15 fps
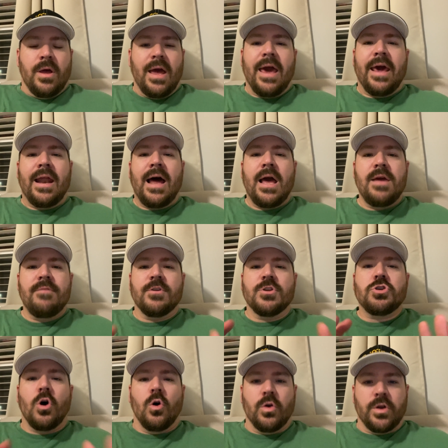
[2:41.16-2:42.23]
And I even
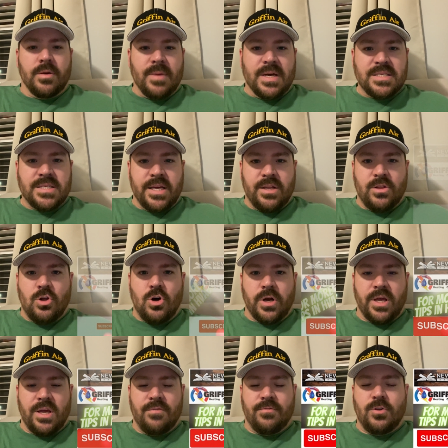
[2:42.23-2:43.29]
told him, I said, look,
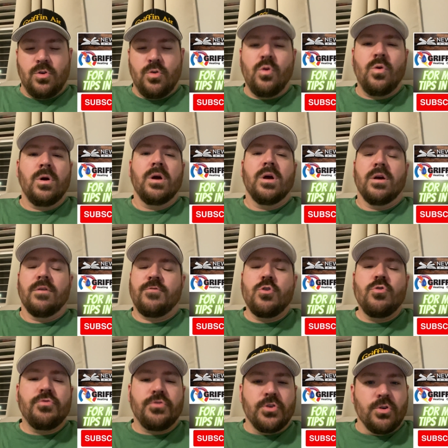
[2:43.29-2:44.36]
if you if you
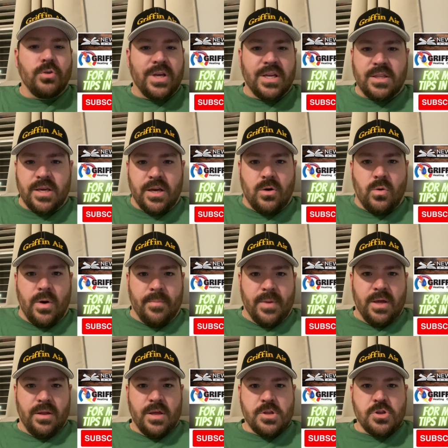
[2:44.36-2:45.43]
do get the
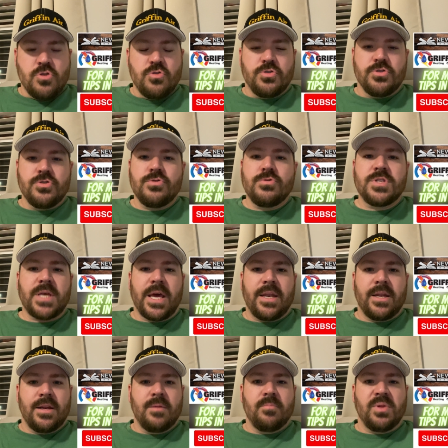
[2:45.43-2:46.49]
equipment and you do set
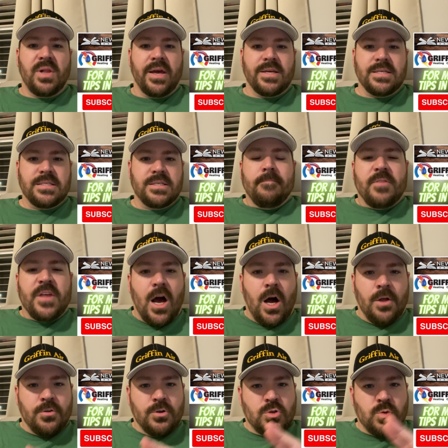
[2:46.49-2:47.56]
it in place, the
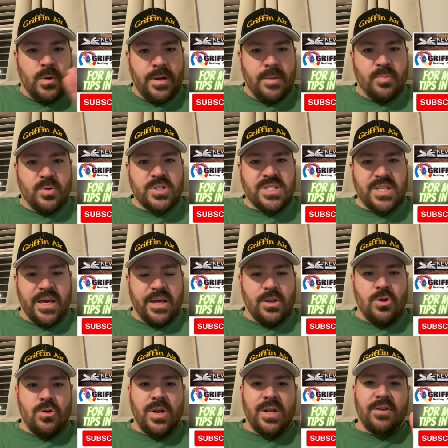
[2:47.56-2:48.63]
other 20%,
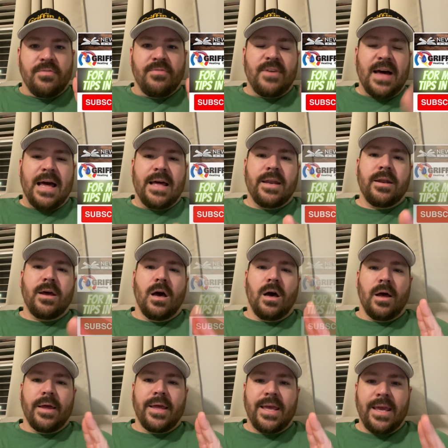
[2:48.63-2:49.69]
you need to find
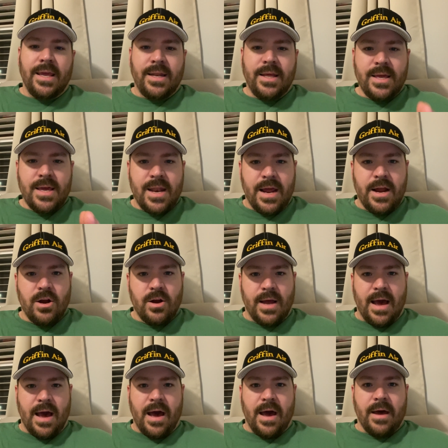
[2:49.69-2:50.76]
a heating and air
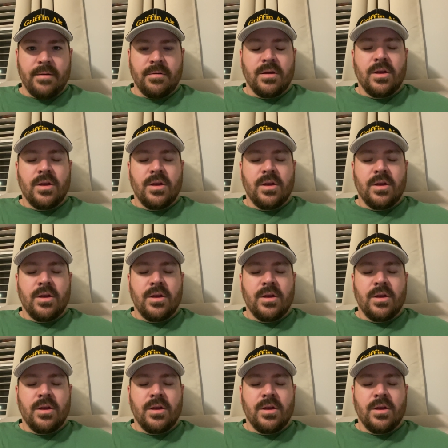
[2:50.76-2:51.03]
guy